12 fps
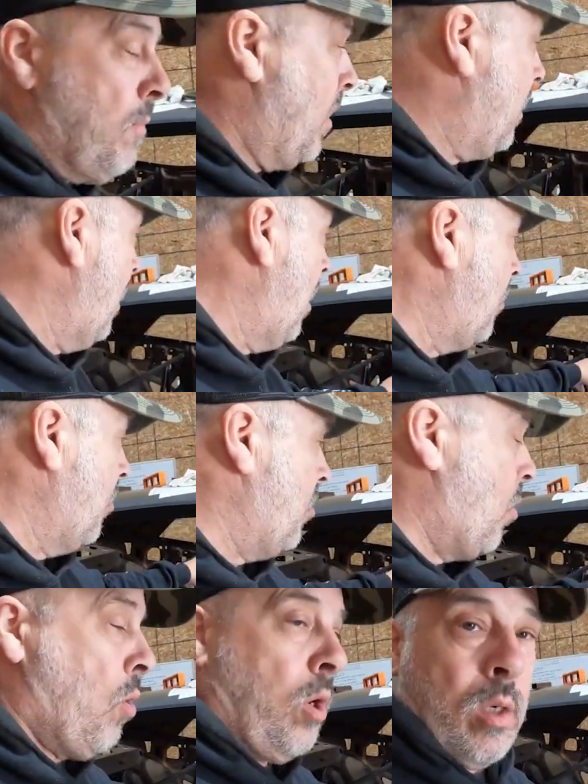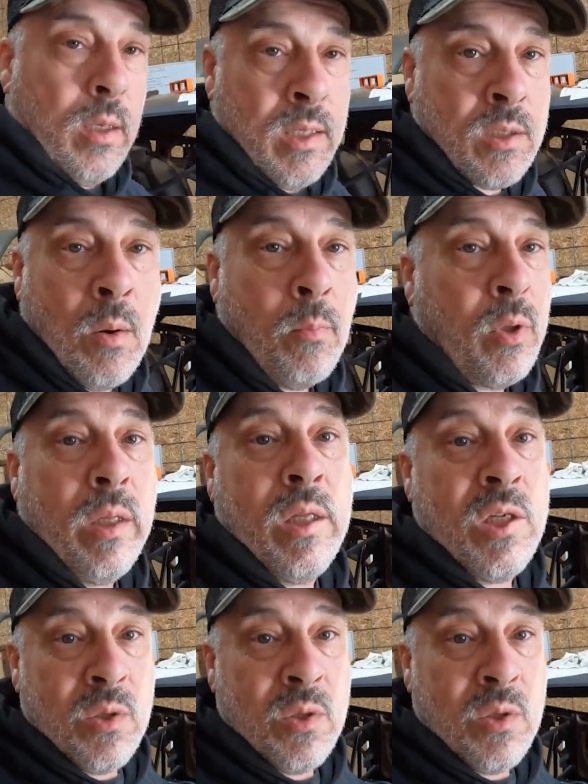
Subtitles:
But the other door is completely